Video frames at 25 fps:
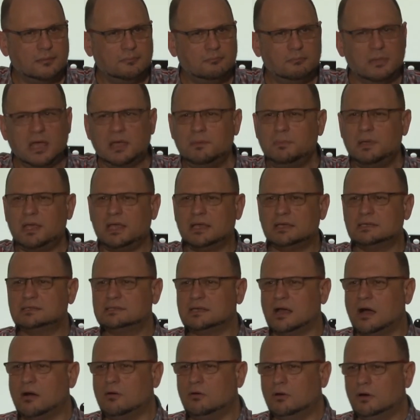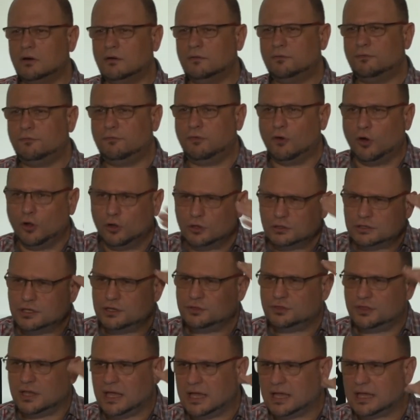Maybe it's our faulty
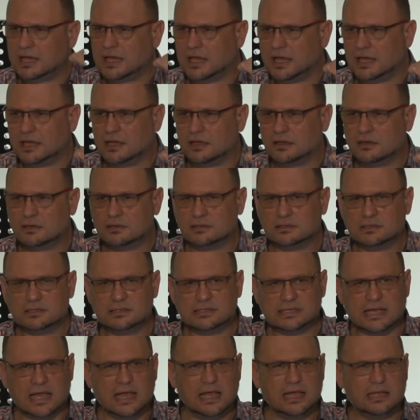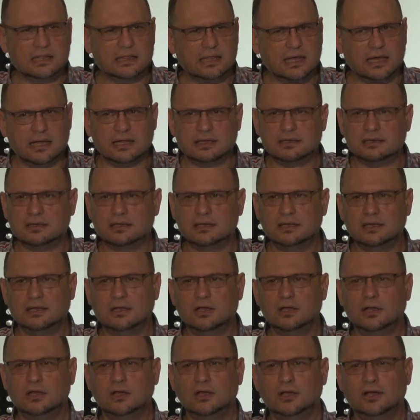thinking saying that
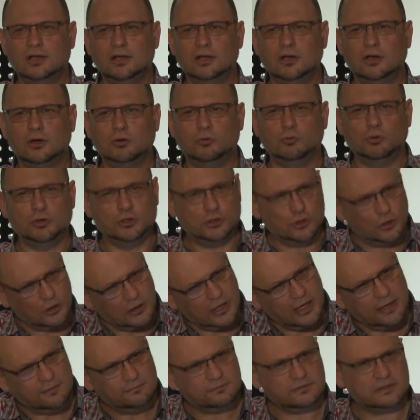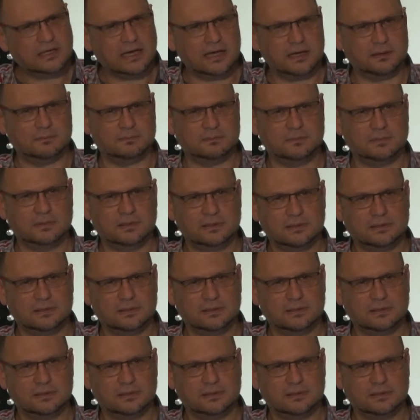we don't have time